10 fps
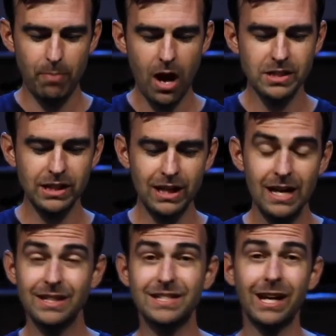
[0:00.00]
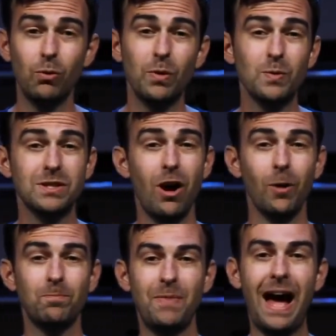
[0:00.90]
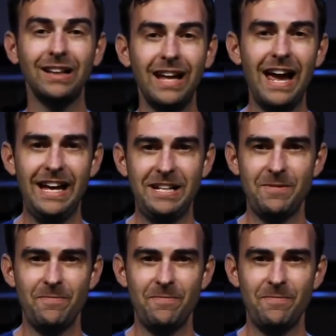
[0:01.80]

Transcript: Boxing, the second one was called Palais.